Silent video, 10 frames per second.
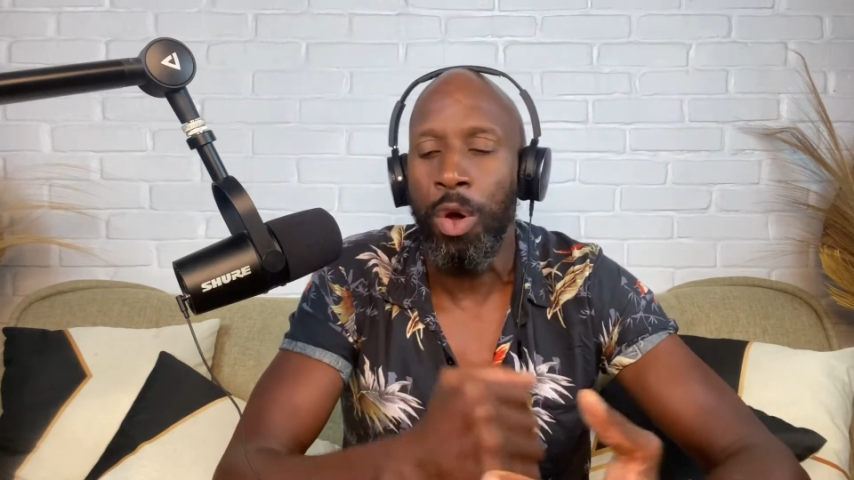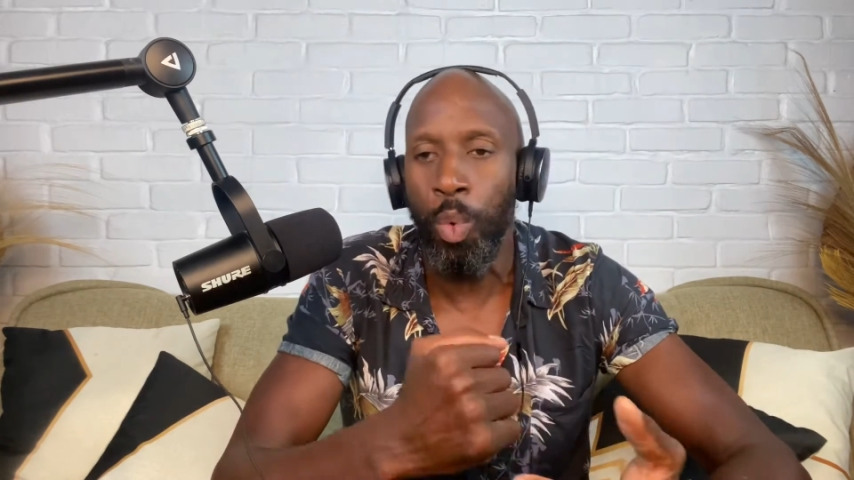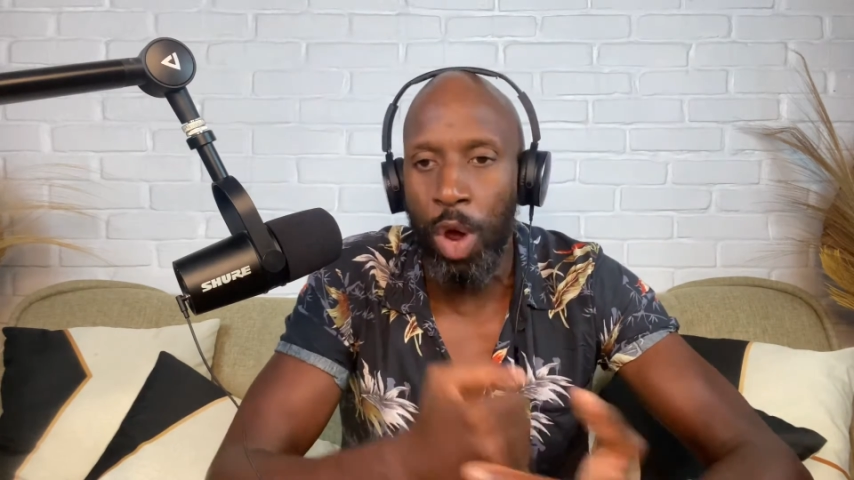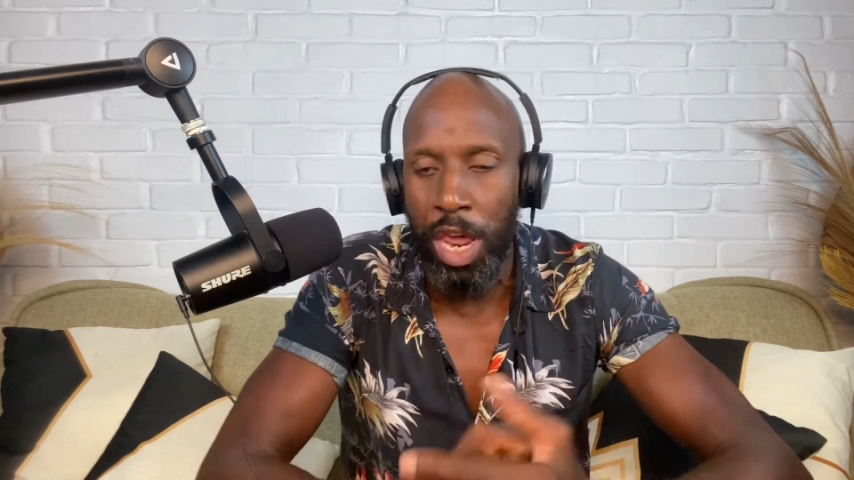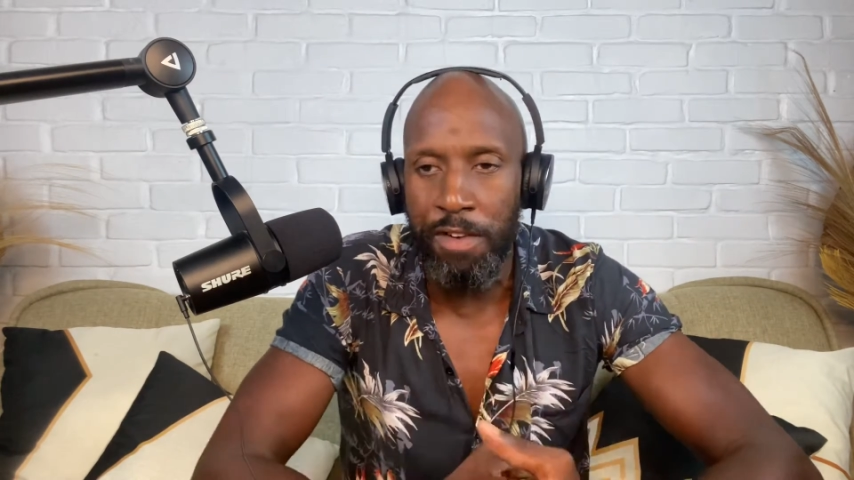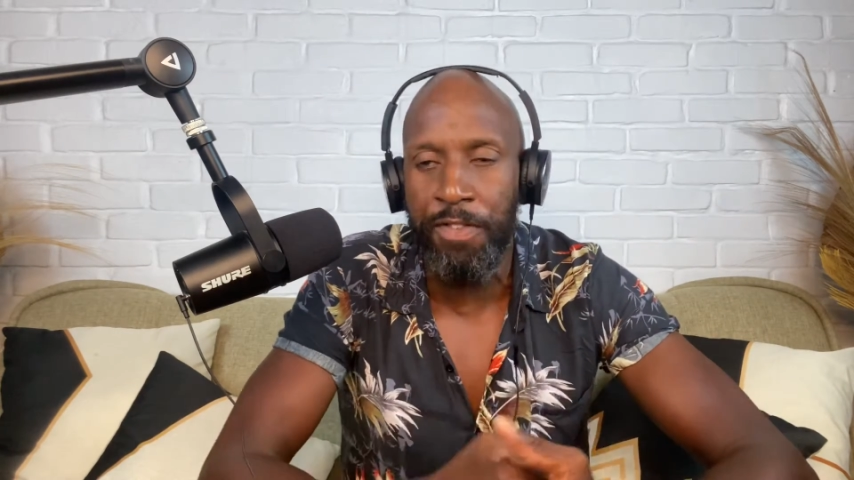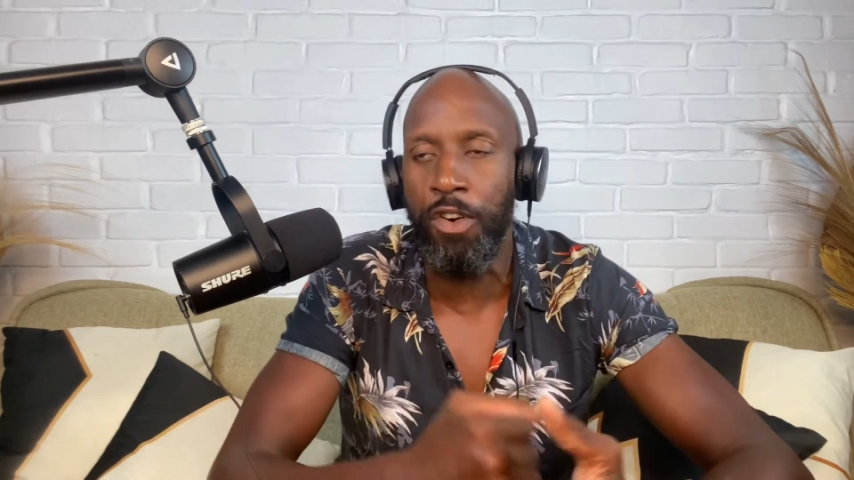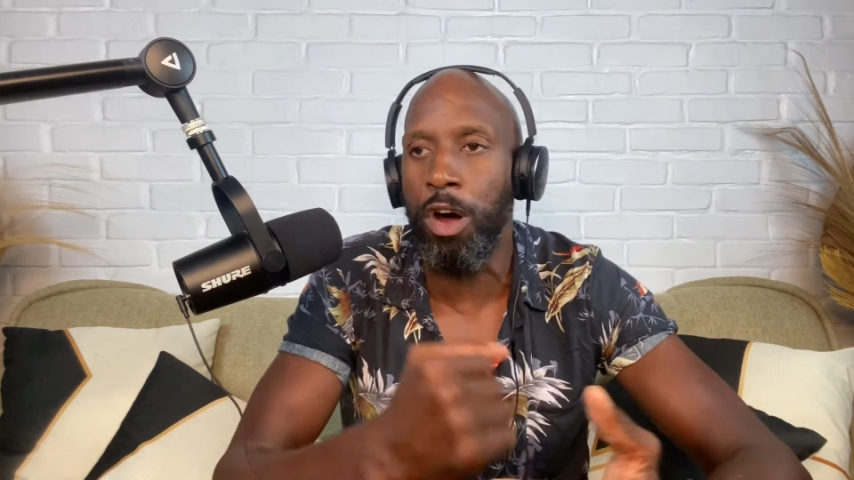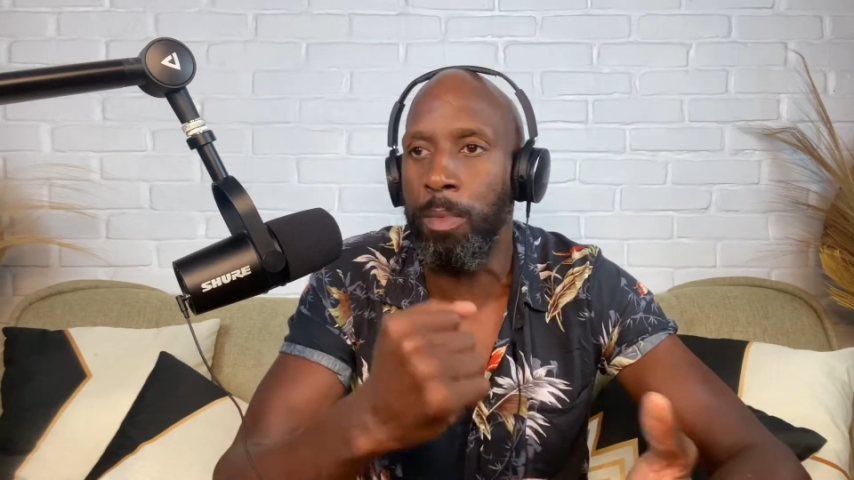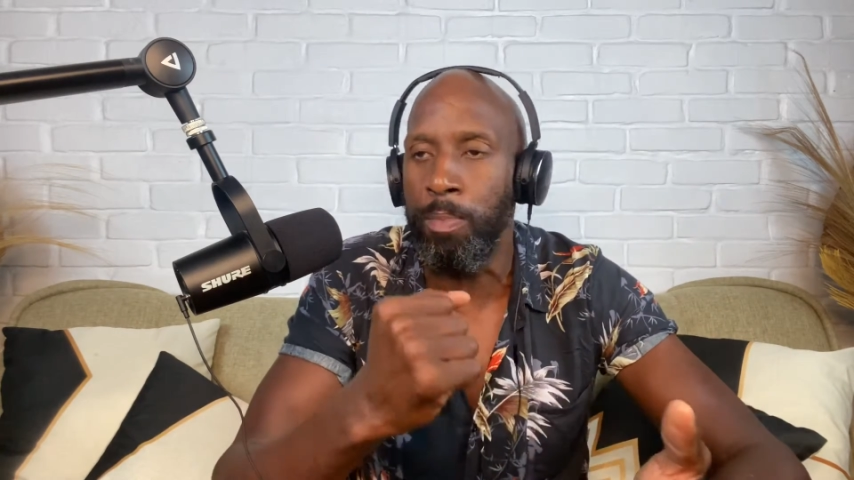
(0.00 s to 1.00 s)
where they're
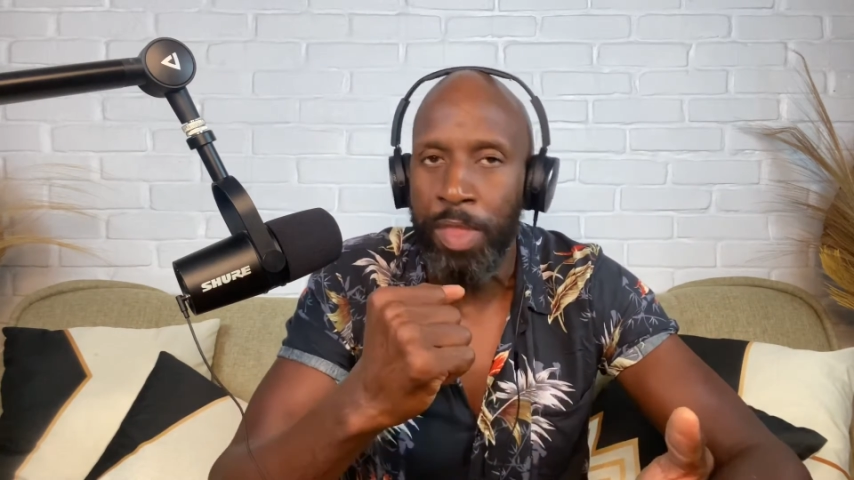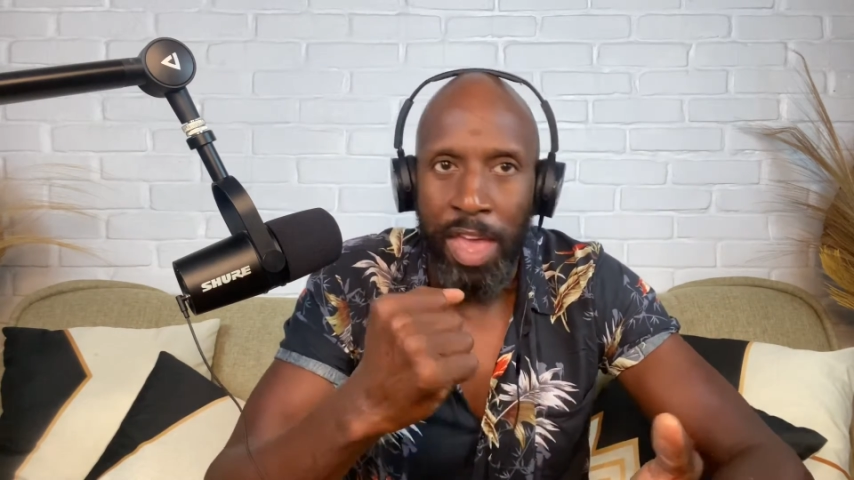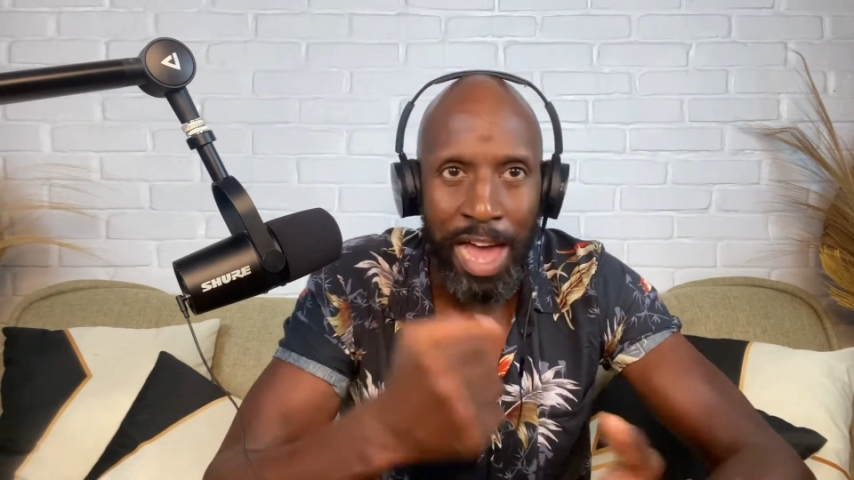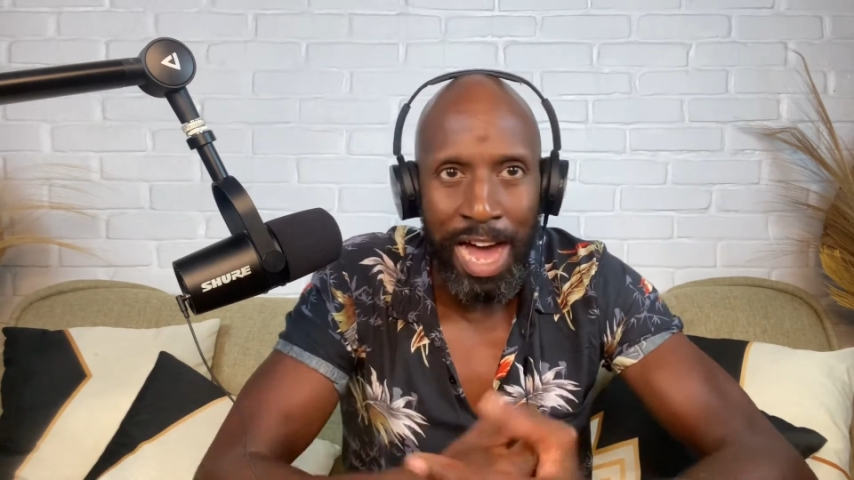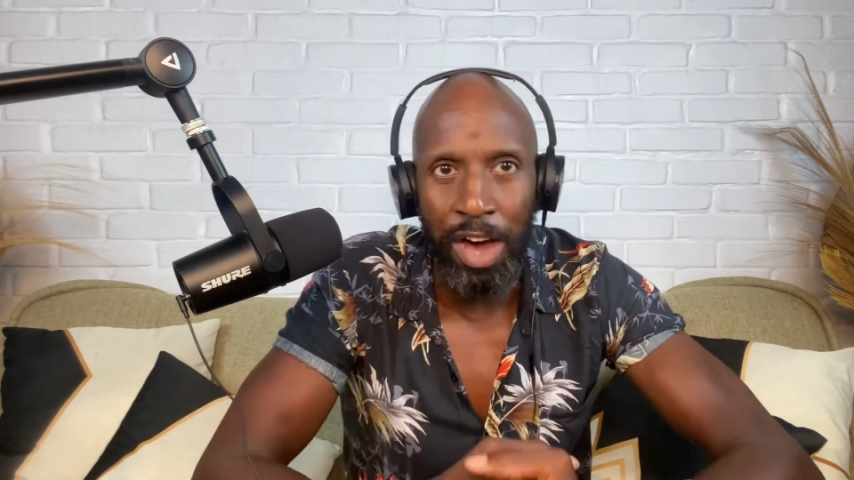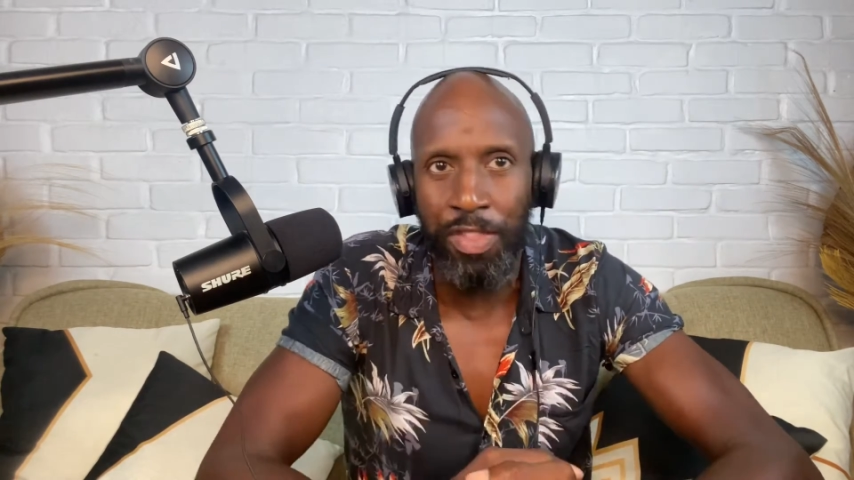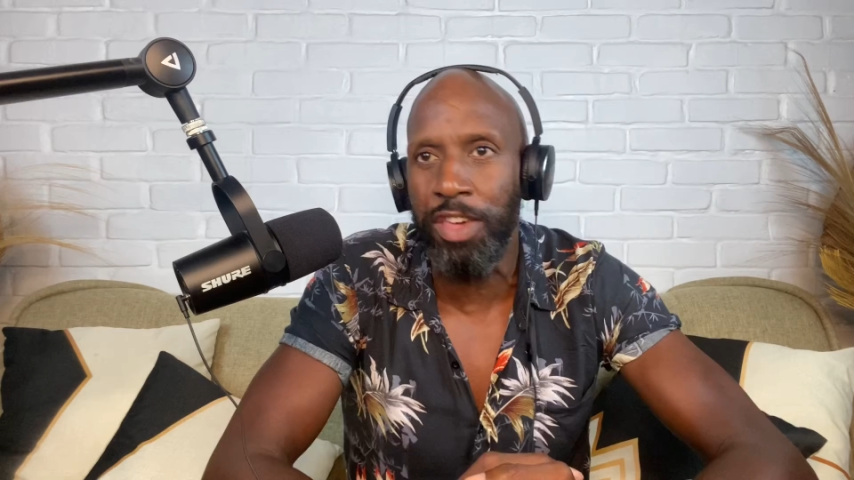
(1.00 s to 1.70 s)
from, how